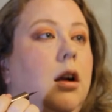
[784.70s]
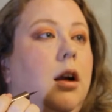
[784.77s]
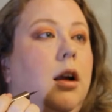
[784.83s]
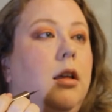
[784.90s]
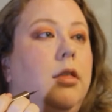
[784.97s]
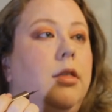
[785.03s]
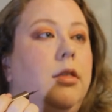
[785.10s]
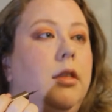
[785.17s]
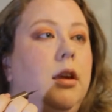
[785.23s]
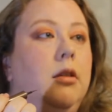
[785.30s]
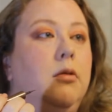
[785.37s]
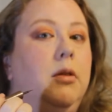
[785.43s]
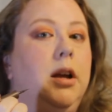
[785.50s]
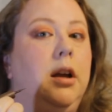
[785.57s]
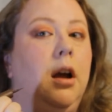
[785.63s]
I
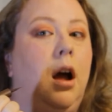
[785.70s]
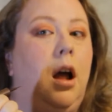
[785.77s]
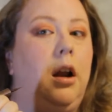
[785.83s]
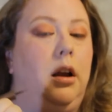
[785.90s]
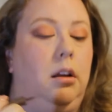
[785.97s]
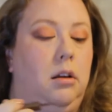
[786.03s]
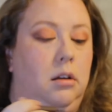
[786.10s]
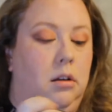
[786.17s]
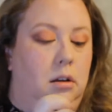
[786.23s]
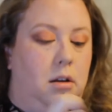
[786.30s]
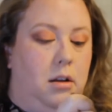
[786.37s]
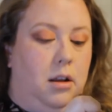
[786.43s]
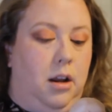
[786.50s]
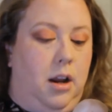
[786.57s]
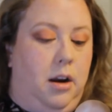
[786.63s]
think we got it.
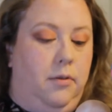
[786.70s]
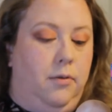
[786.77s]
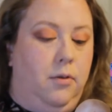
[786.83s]
And of